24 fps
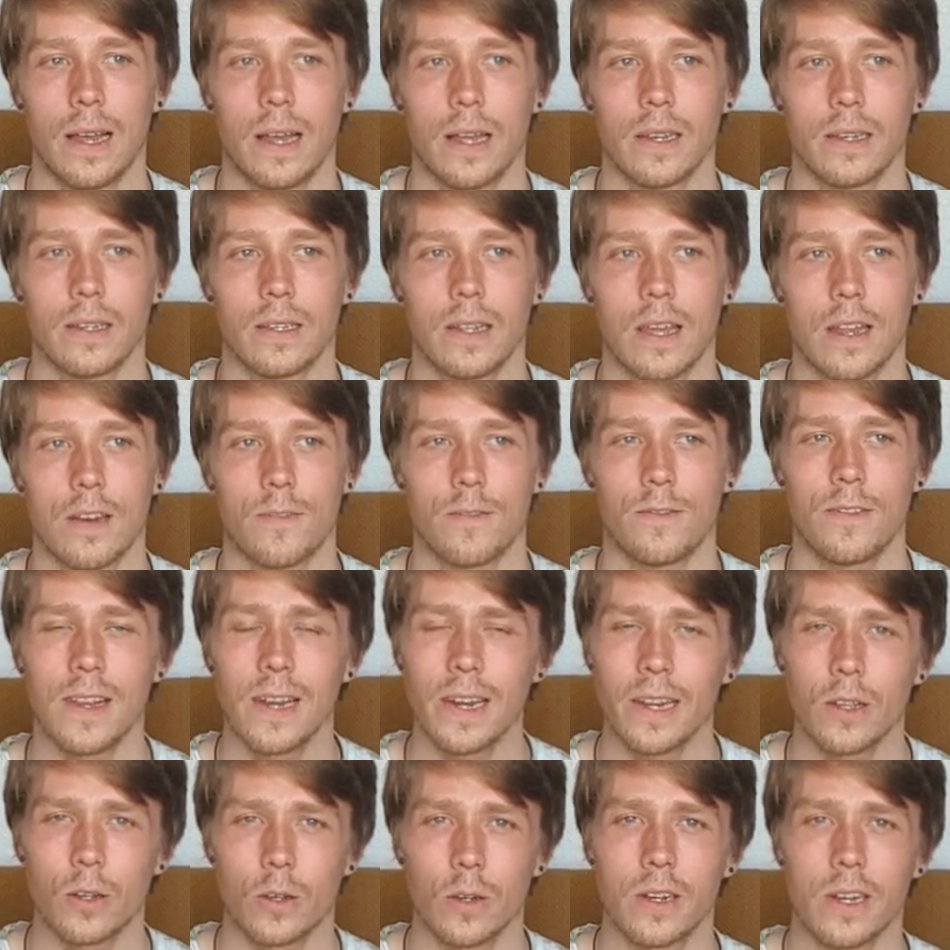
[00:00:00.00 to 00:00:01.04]
and
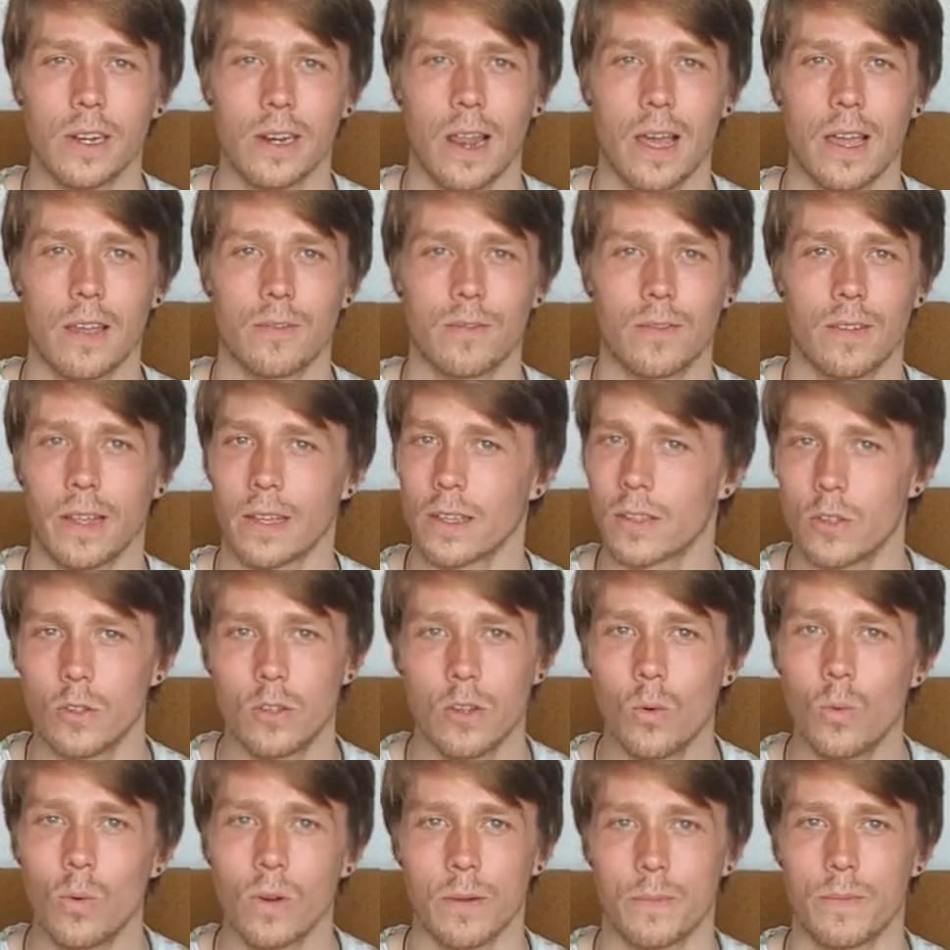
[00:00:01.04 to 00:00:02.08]
feeling good in life. Like, you
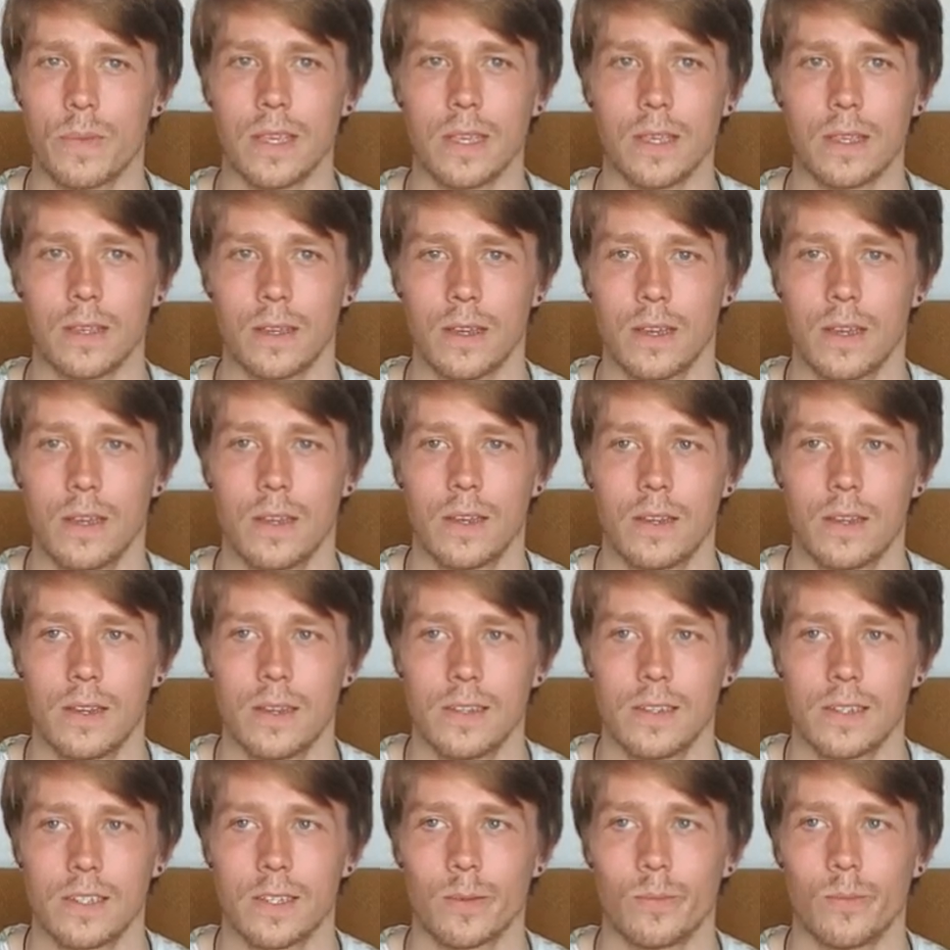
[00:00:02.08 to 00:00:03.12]
don't want to be
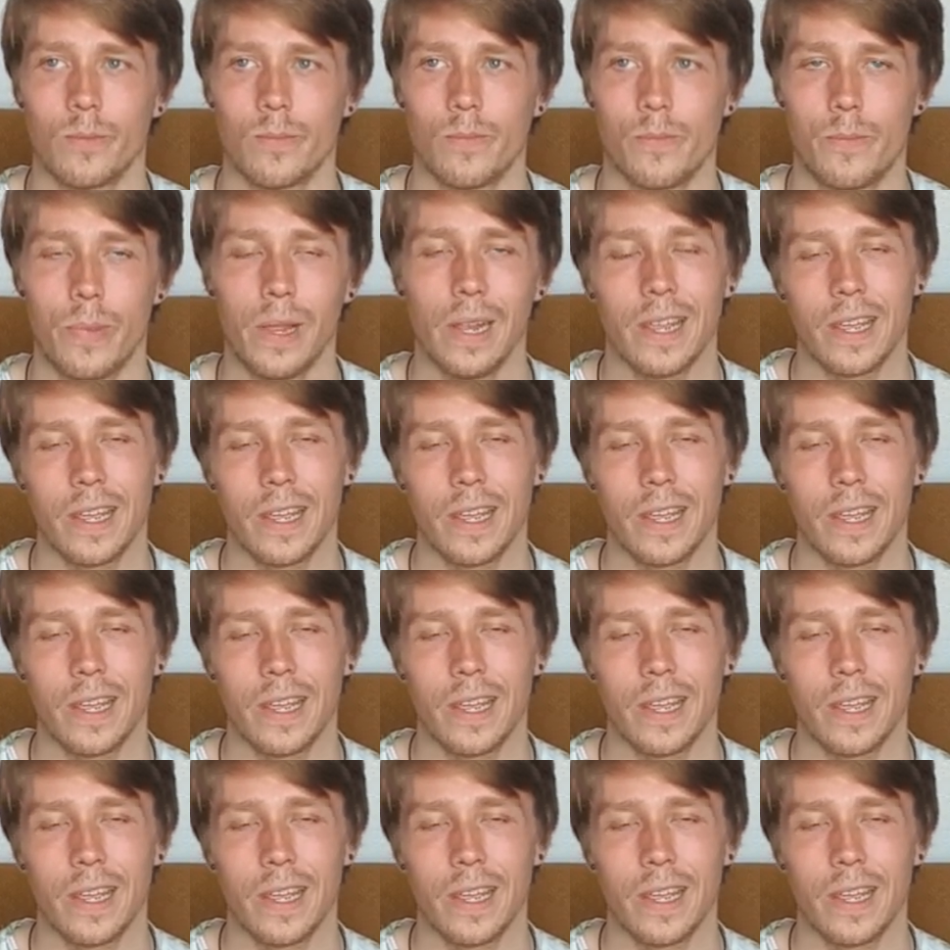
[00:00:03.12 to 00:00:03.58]
some